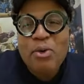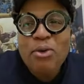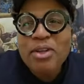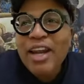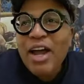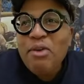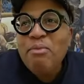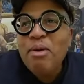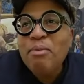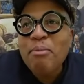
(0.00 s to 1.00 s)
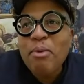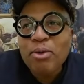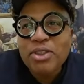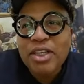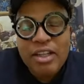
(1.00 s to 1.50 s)
quote that I remember
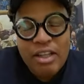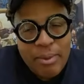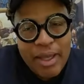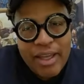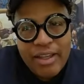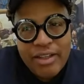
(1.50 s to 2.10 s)
most in there, man,